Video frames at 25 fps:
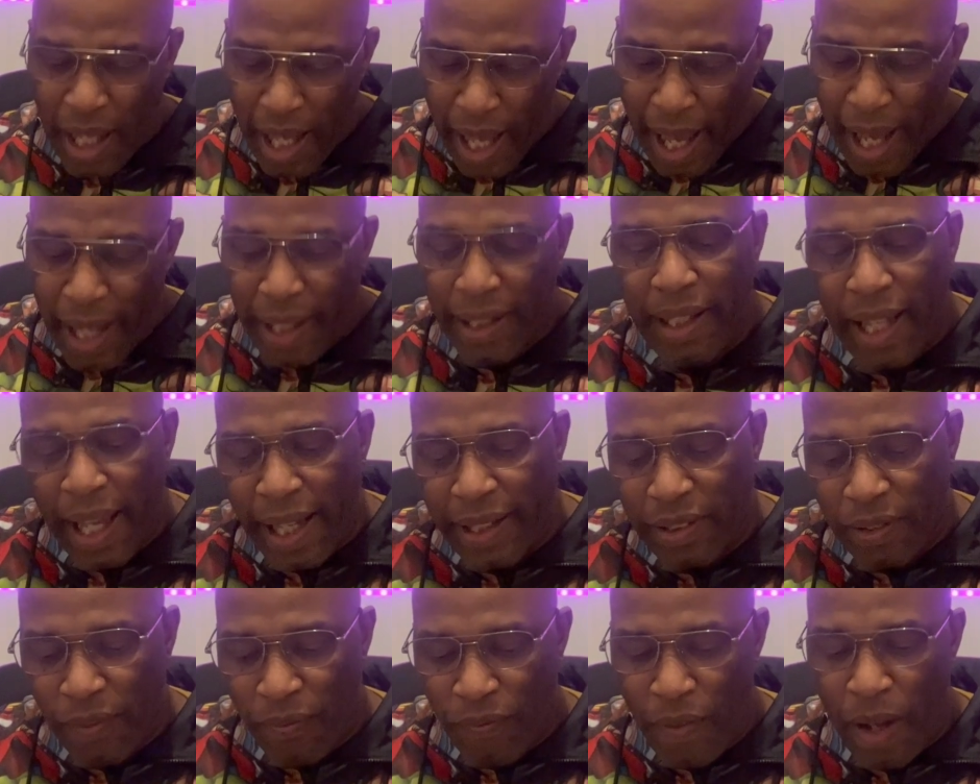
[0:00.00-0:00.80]
I
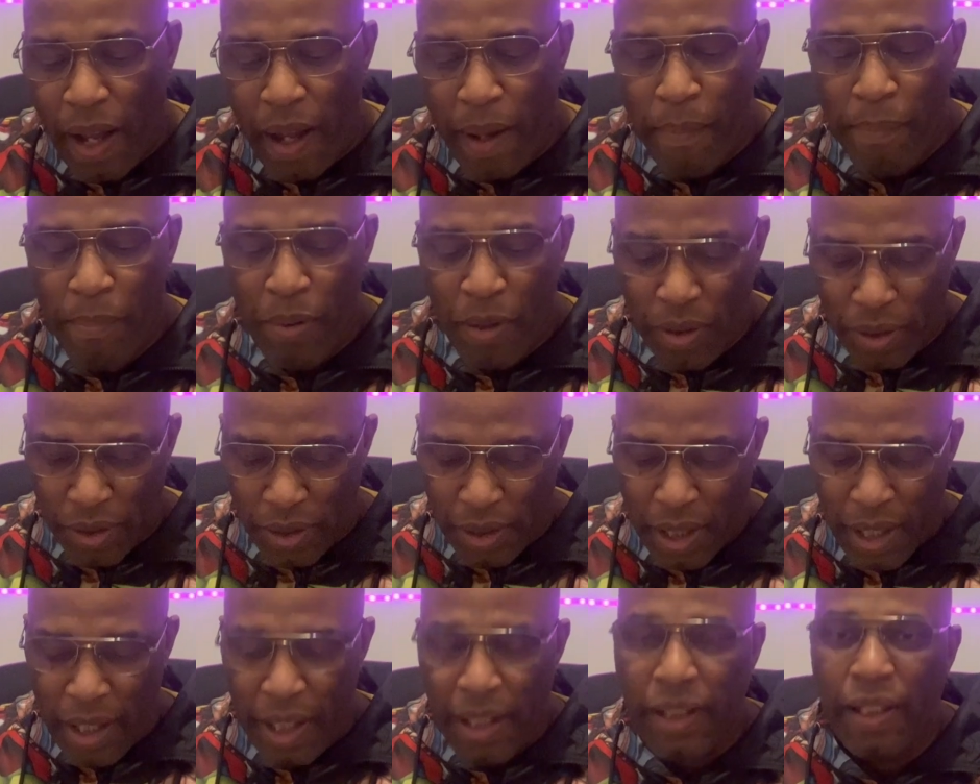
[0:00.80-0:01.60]
like to find
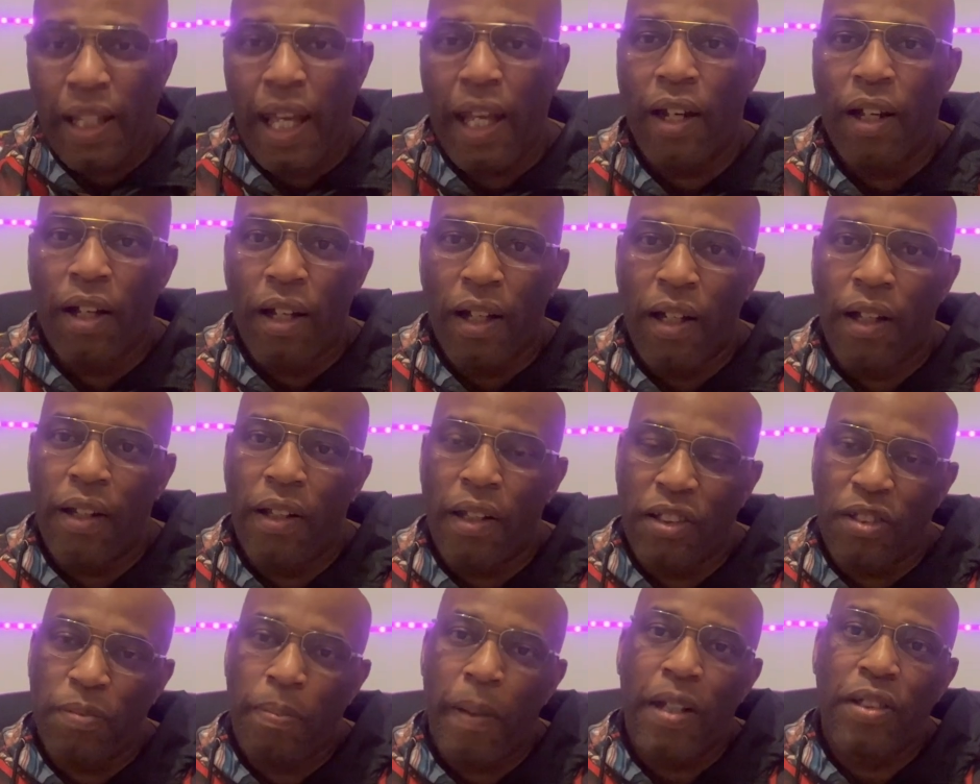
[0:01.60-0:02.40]
books that, uh,
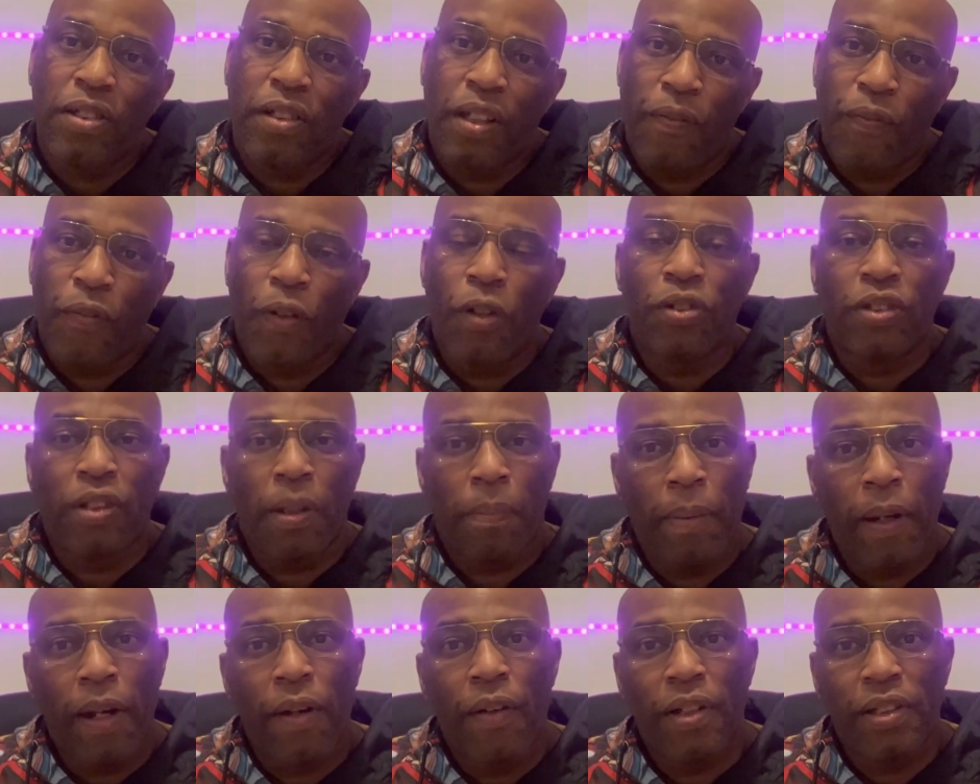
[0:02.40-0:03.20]
especially first
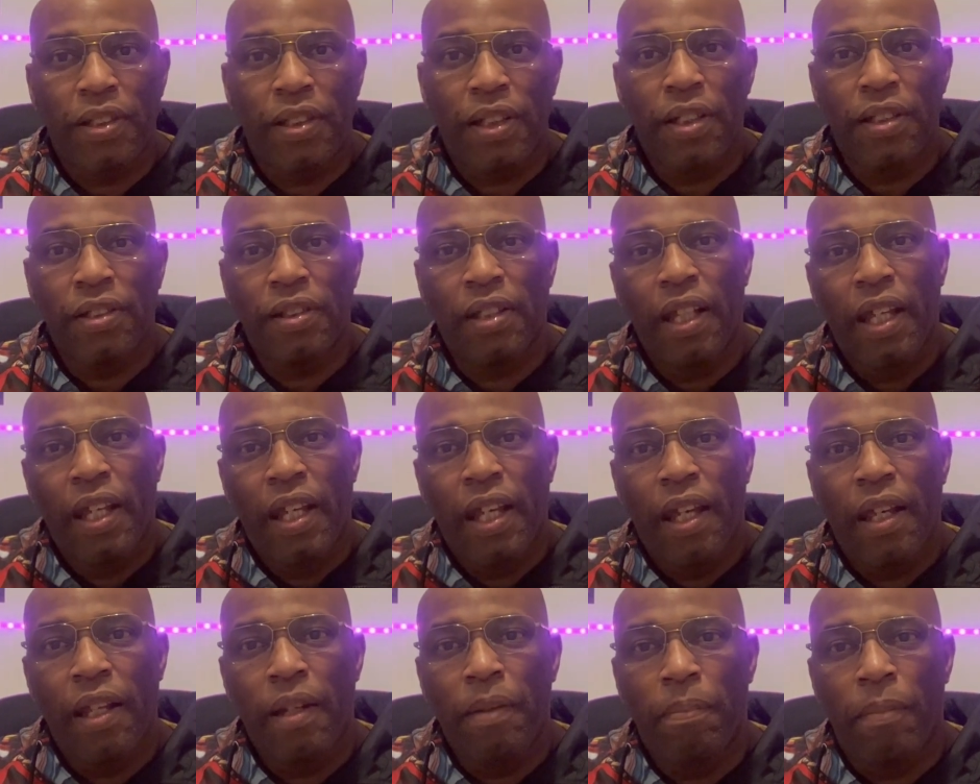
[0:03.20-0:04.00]
appearances
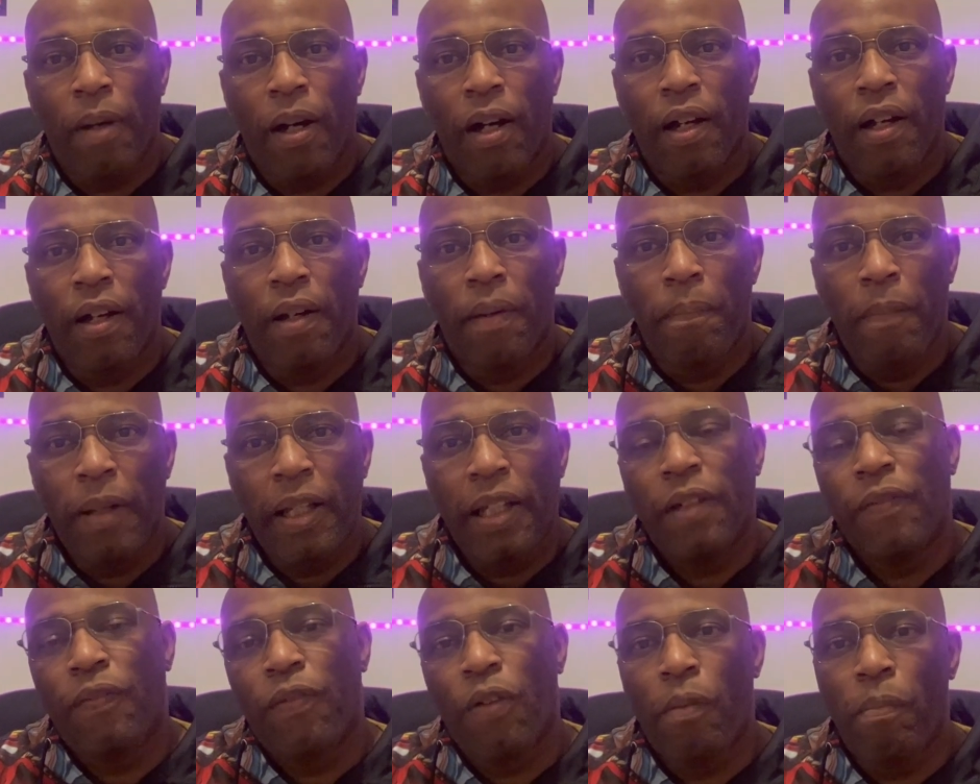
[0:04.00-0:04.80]
and uh,
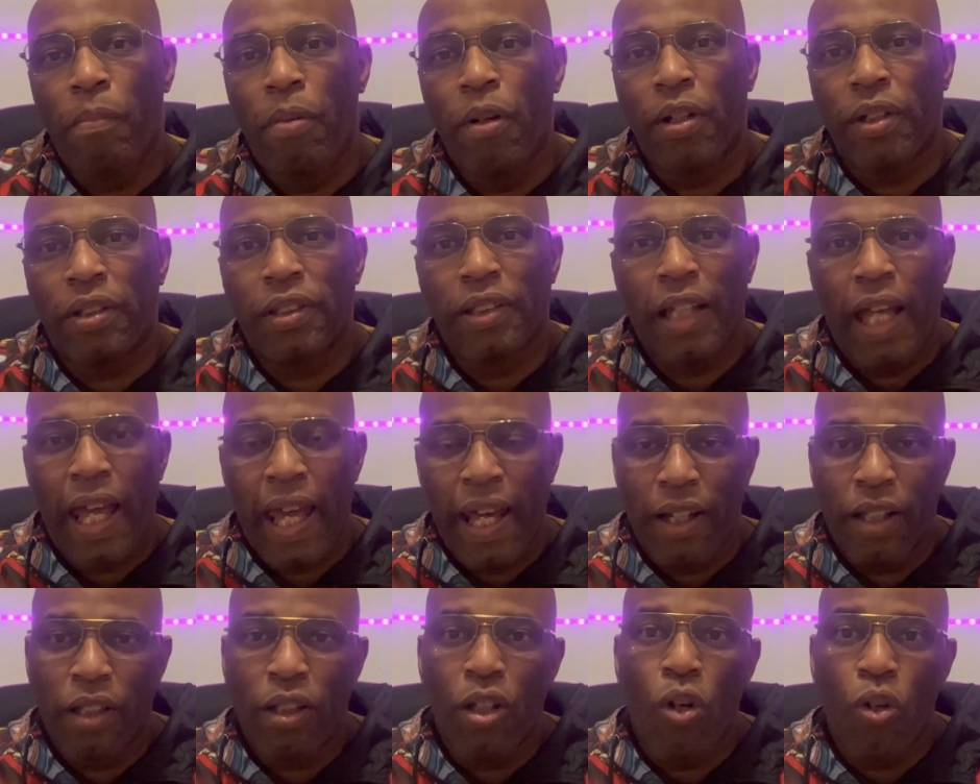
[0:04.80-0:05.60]
meaningful books
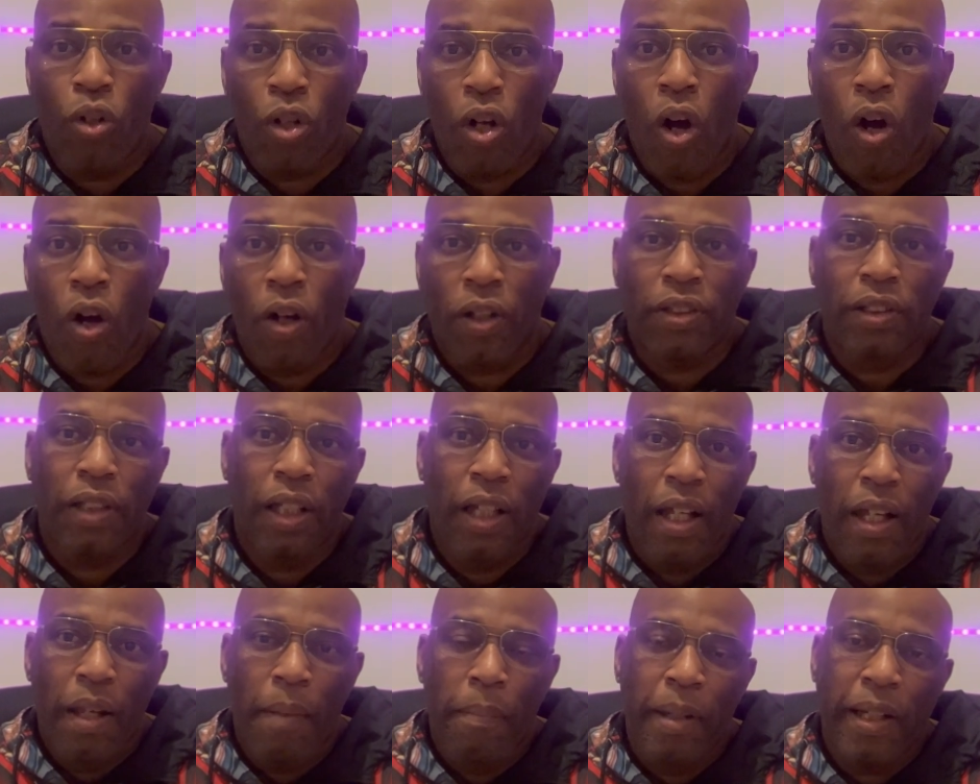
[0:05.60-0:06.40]
at a low cost
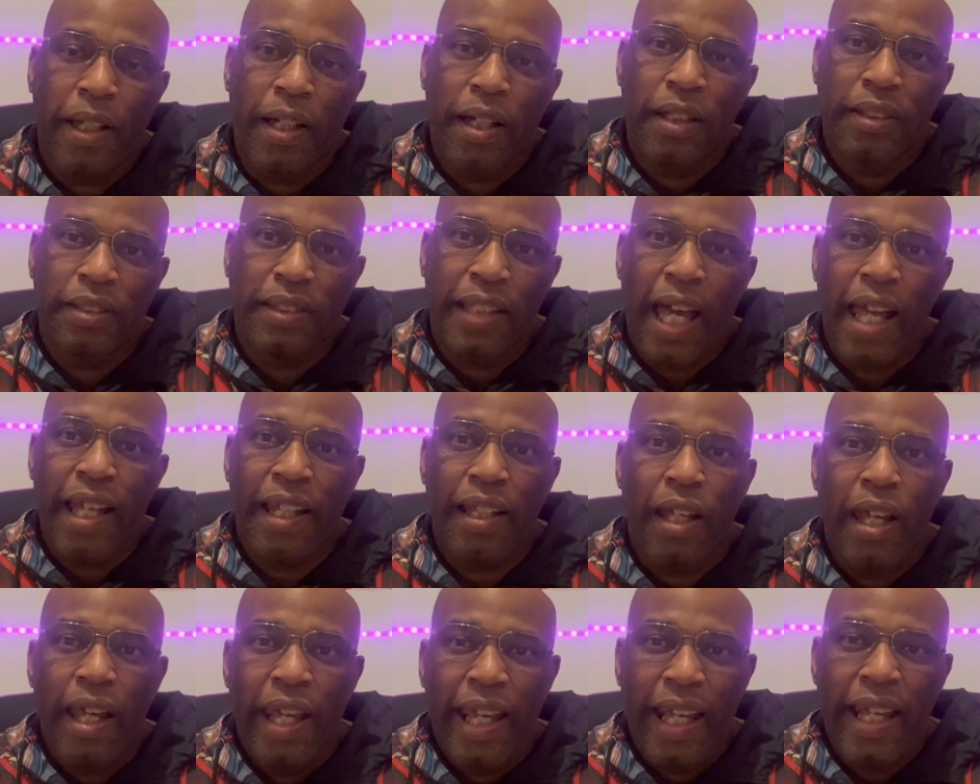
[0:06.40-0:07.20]
because
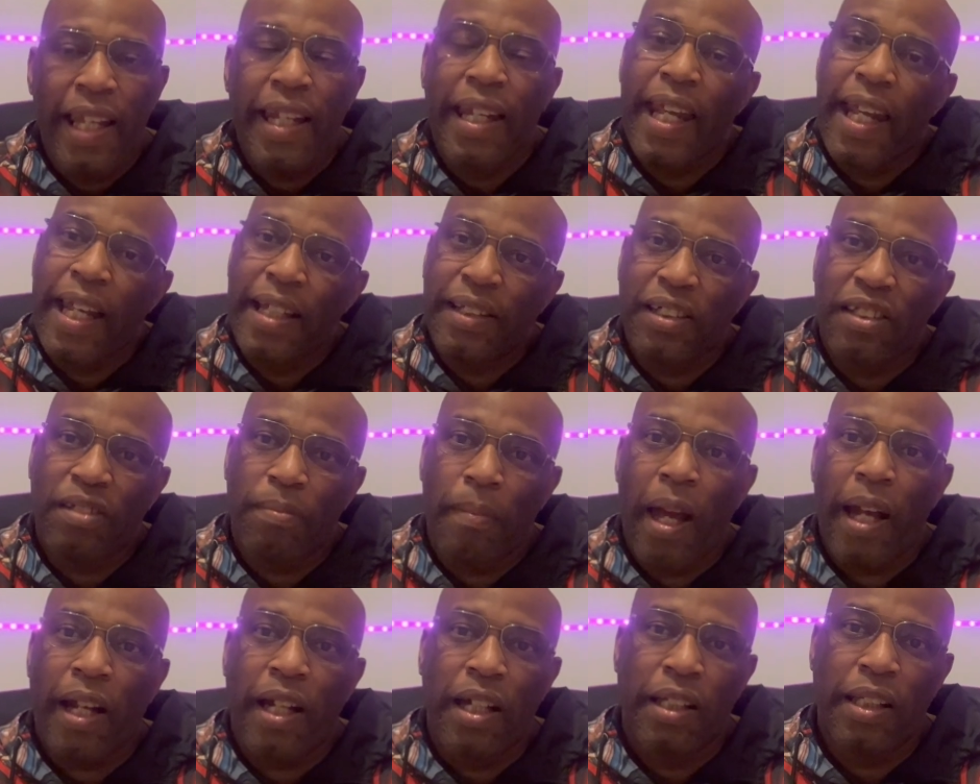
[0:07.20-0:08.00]
that enhances
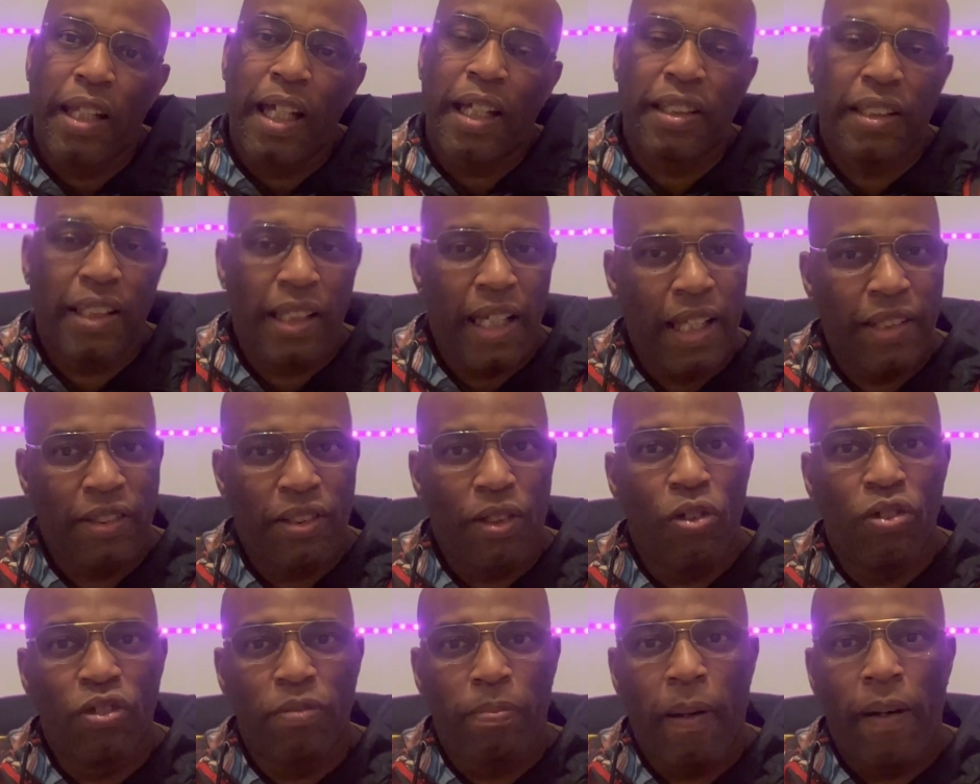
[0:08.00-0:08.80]
my collection as
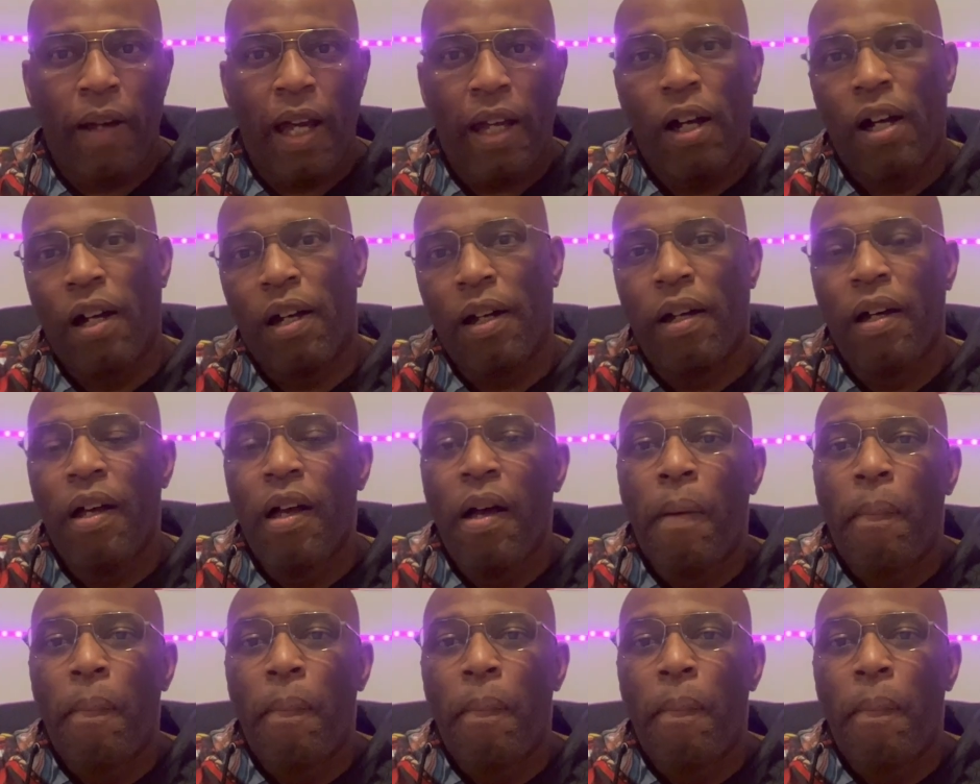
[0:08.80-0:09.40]
those uh,